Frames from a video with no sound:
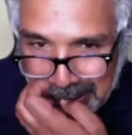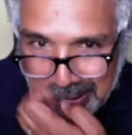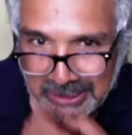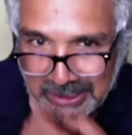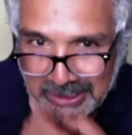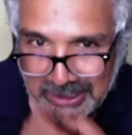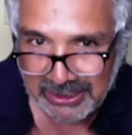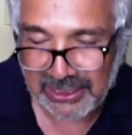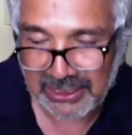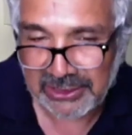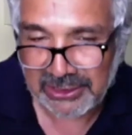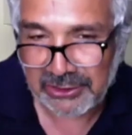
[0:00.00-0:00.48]

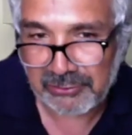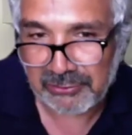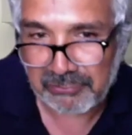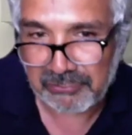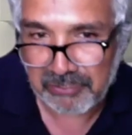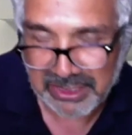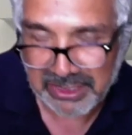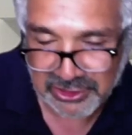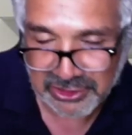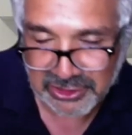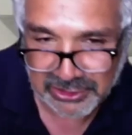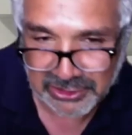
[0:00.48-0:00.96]
and you've
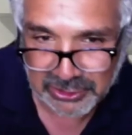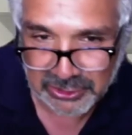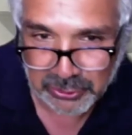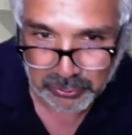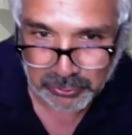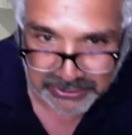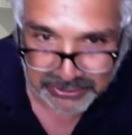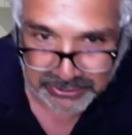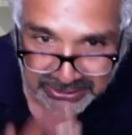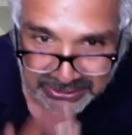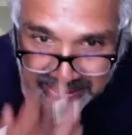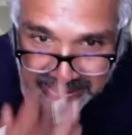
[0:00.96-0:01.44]
measured
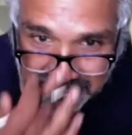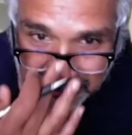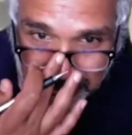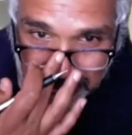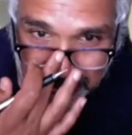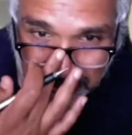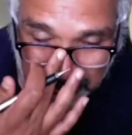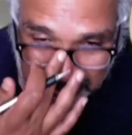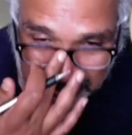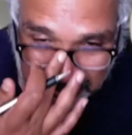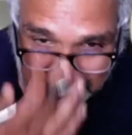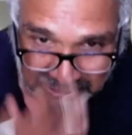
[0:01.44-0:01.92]
cortisol,
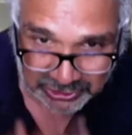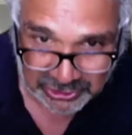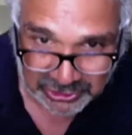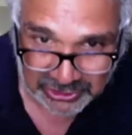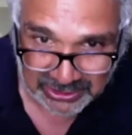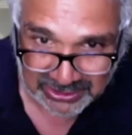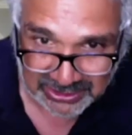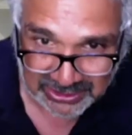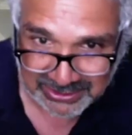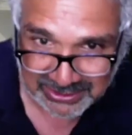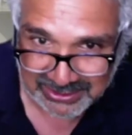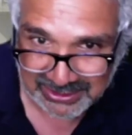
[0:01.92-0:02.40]
which
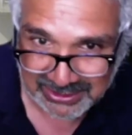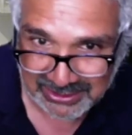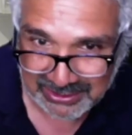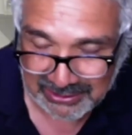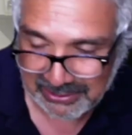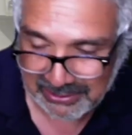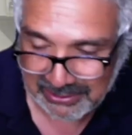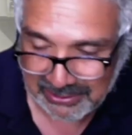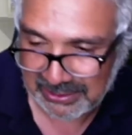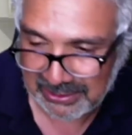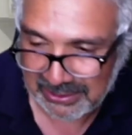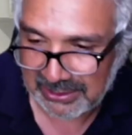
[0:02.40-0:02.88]
is a,
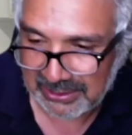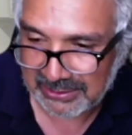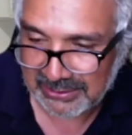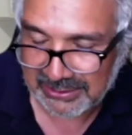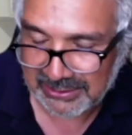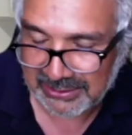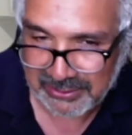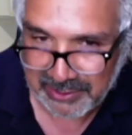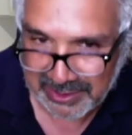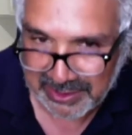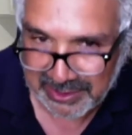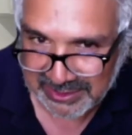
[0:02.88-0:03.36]
a
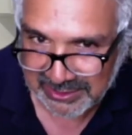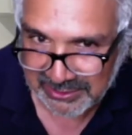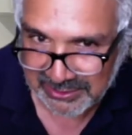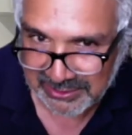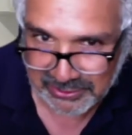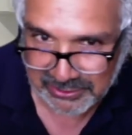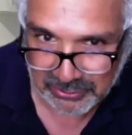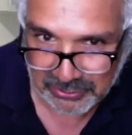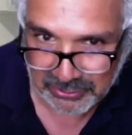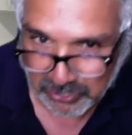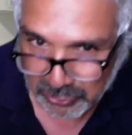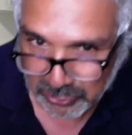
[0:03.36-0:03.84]
stress
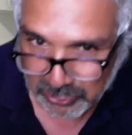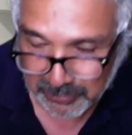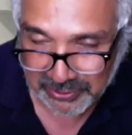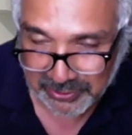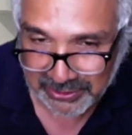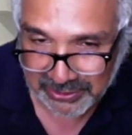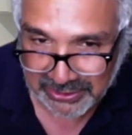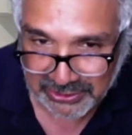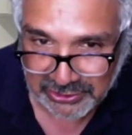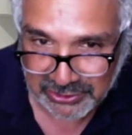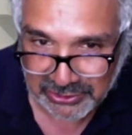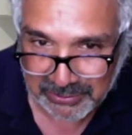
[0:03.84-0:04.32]

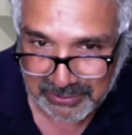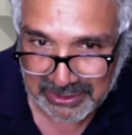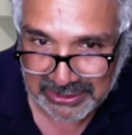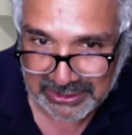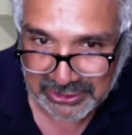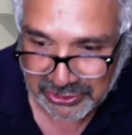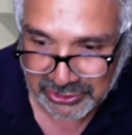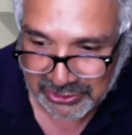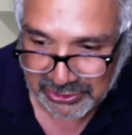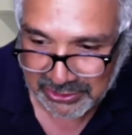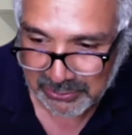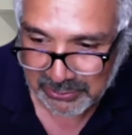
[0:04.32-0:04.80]
hormone, as you
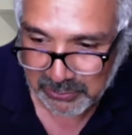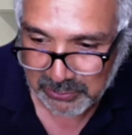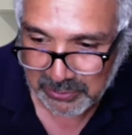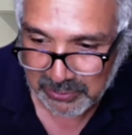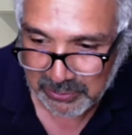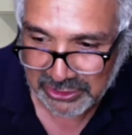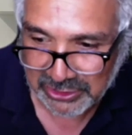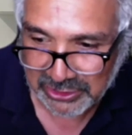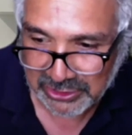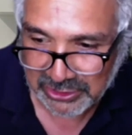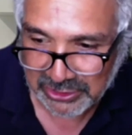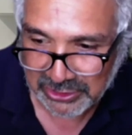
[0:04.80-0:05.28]
mentioned,
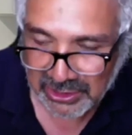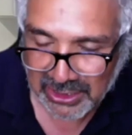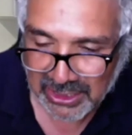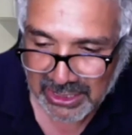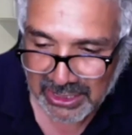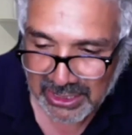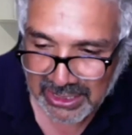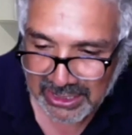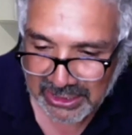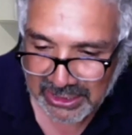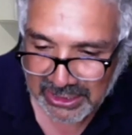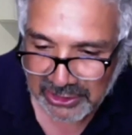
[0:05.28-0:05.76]
which,
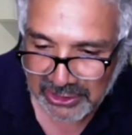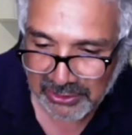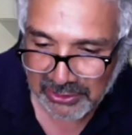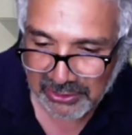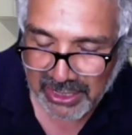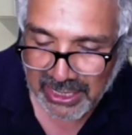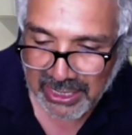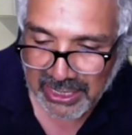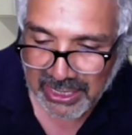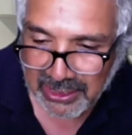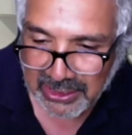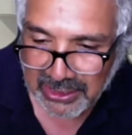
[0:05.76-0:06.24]
you know,
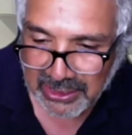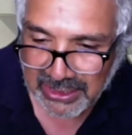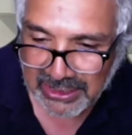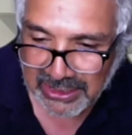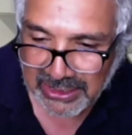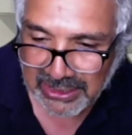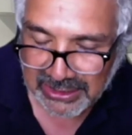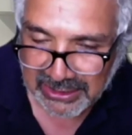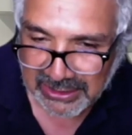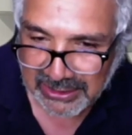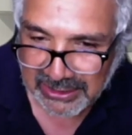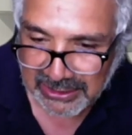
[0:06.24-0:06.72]
it,
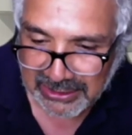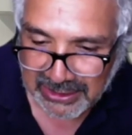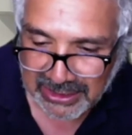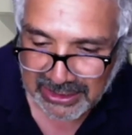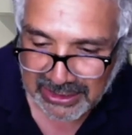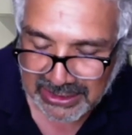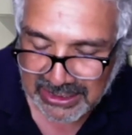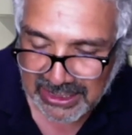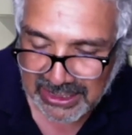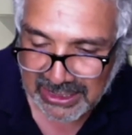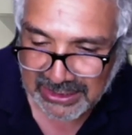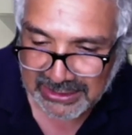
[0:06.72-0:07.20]

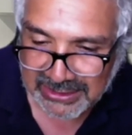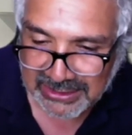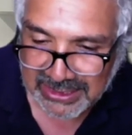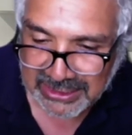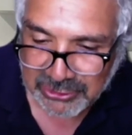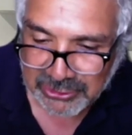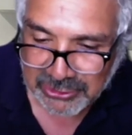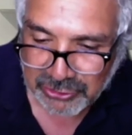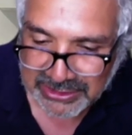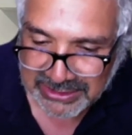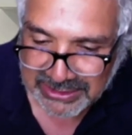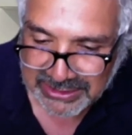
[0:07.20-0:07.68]
it, it's
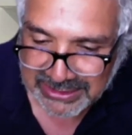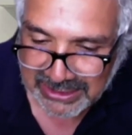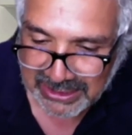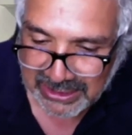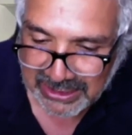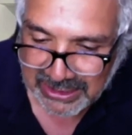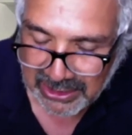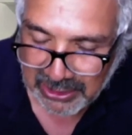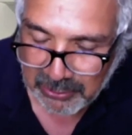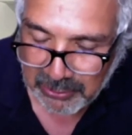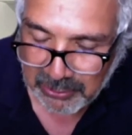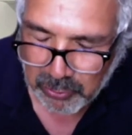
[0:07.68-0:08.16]
interesting.
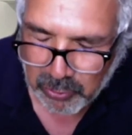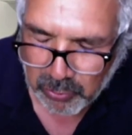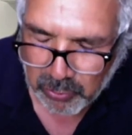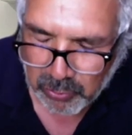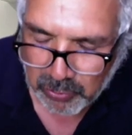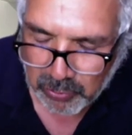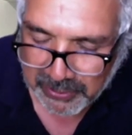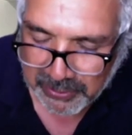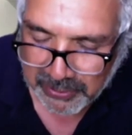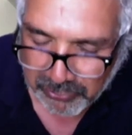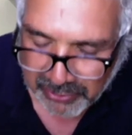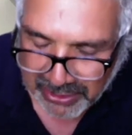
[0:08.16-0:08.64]
It will
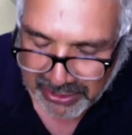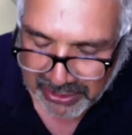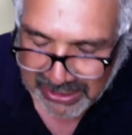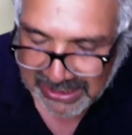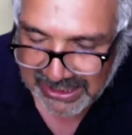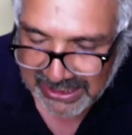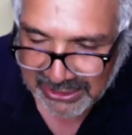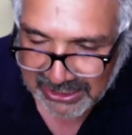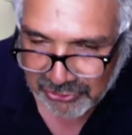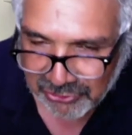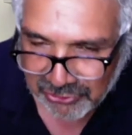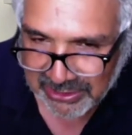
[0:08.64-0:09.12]
be really
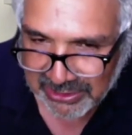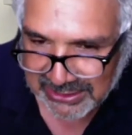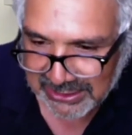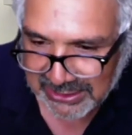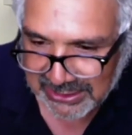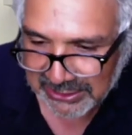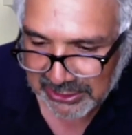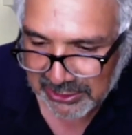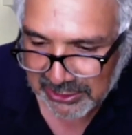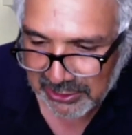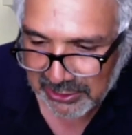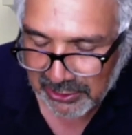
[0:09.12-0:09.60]

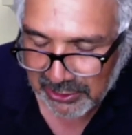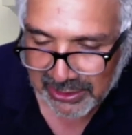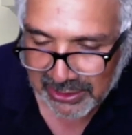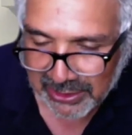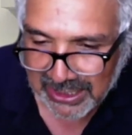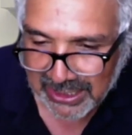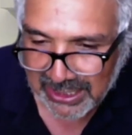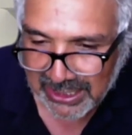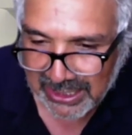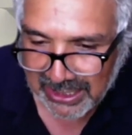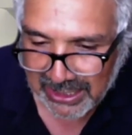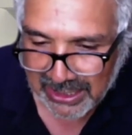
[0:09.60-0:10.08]
interesting to look
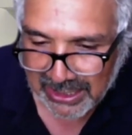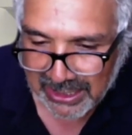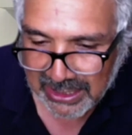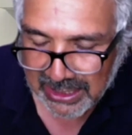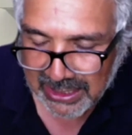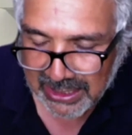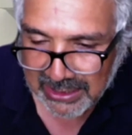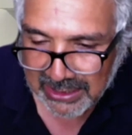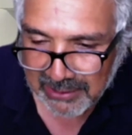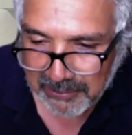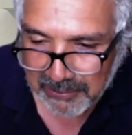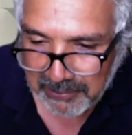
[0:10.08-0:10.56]
at
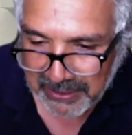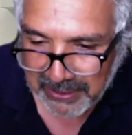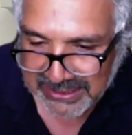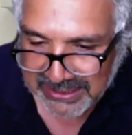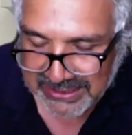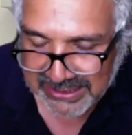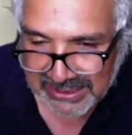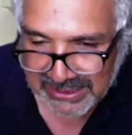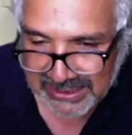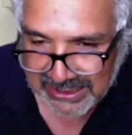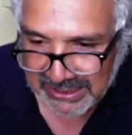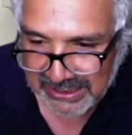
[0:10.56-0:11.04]

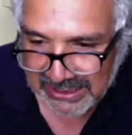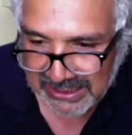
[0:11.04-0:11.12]
basically